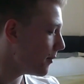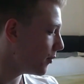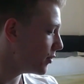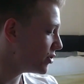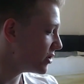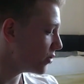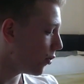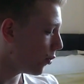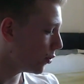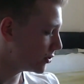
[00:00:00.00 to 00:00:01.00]
which is
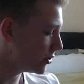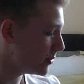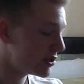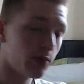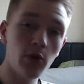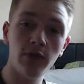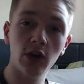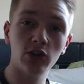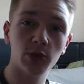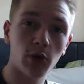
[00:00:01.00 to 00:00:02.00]
awesome. So moving
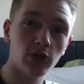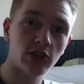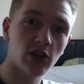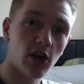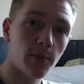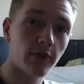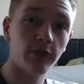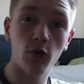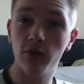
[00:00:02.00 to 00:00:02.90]
on to prototype 4,